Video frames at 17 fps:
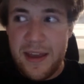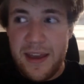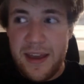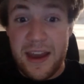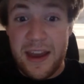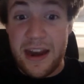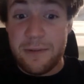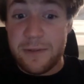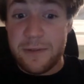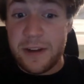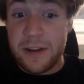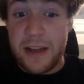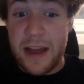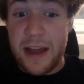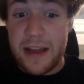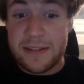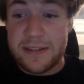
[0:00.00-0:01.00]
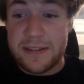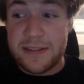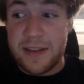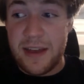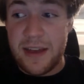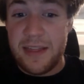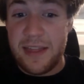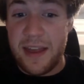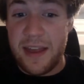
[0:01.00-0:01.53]
And I realized
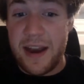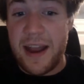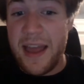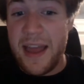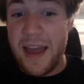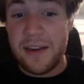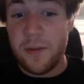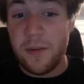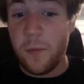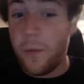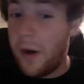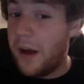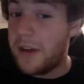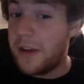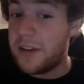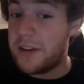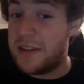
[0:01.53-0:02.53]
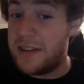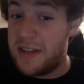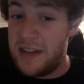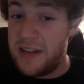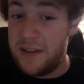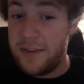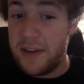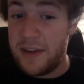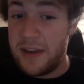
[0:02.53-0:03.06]
that I hadn't watched
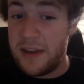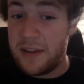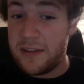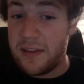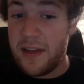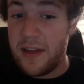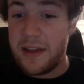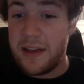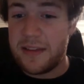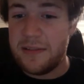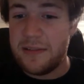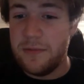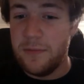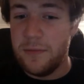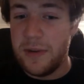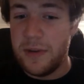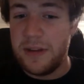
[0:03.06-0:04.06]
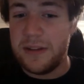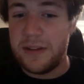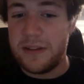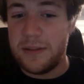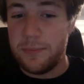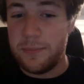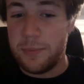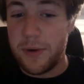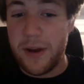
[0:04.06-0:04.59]
TV, like real
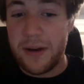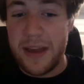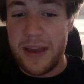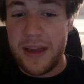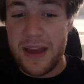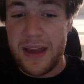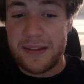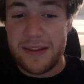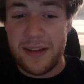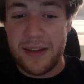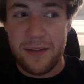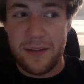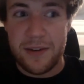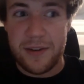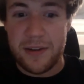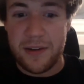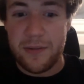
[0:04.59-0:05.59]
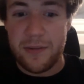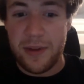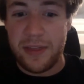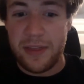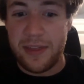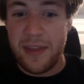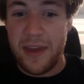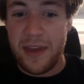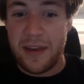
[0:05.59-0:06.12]
broadcast television with
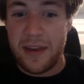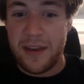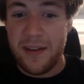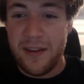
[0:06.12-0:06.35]
like